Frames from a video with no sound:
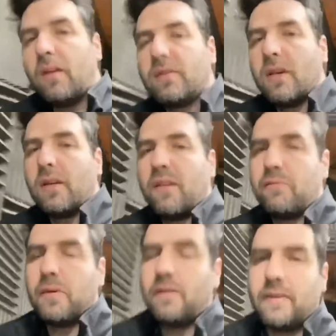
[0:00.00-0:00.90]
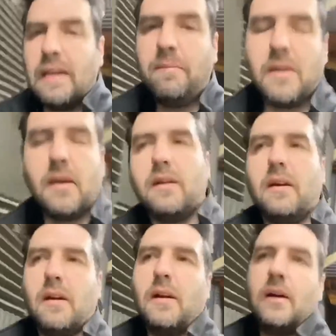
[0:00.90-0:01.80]
So the government have deemed it
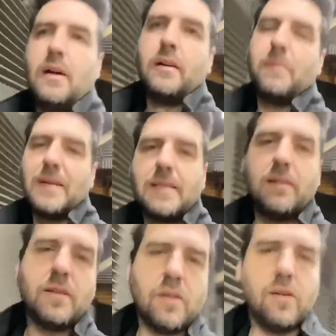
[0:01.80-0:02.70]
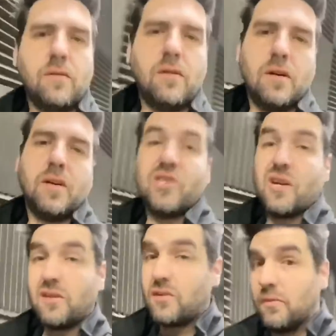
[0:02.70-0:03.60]
the best thing to do is
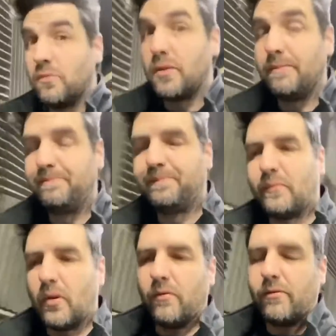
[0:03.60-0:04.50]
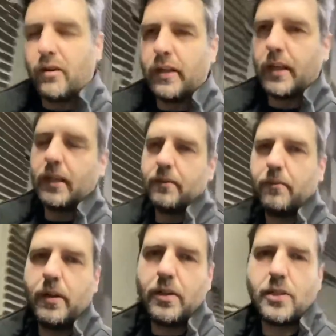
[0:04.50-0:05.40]
shut the schools on Friday,
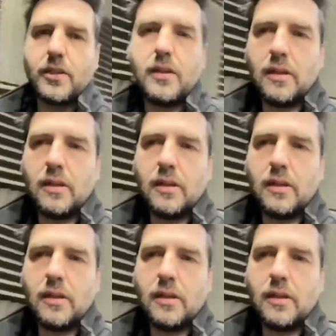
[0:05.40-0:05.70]
which,